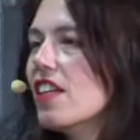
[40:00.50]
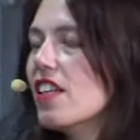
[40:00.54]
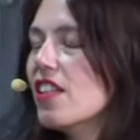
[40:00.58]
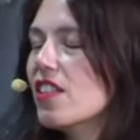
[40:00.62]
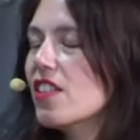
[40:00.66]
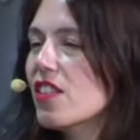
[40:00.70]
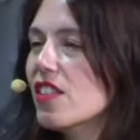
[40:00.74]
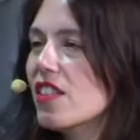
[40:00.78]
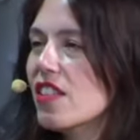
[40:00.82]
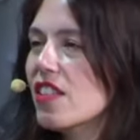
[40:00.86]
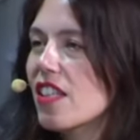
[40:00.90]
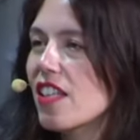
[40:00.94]

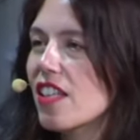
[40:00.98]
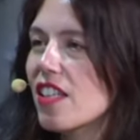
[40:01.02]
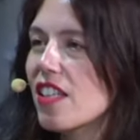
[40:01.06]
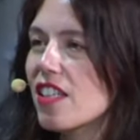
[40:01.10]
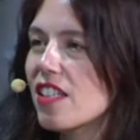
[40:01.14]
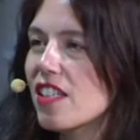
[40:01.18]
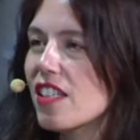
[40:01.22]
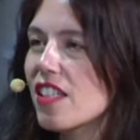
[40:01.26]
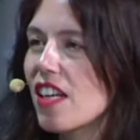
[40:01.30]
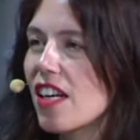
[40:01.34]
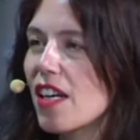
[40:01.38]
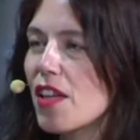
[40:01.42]

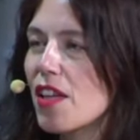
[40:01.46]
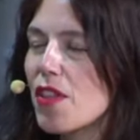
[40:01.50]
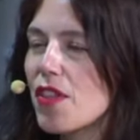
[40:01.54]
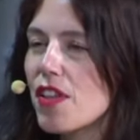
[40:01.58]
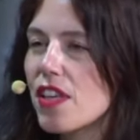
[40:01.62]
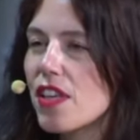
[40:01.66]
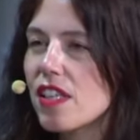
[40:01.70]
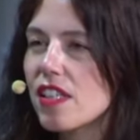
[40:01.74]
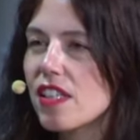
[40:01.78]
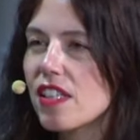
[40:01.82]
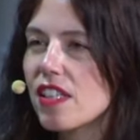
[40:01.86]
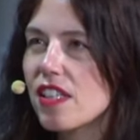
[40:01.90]
And I
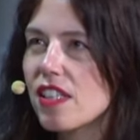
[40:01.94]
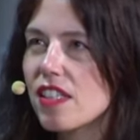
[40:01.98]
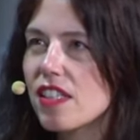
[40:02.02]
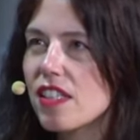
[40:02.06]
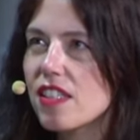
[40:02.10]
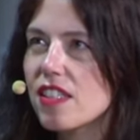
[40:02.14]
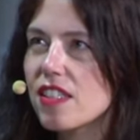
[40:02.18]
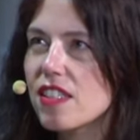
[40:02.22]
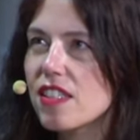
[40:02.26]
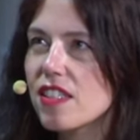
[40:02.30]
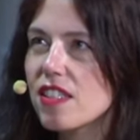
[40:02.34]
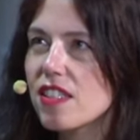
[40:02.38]
think
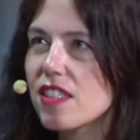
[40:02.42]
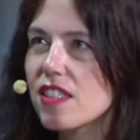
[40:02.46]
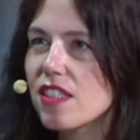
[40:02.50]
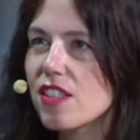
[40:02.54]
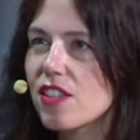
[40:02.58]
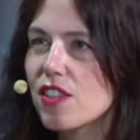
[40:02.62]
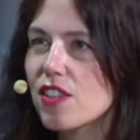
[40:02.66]
it is,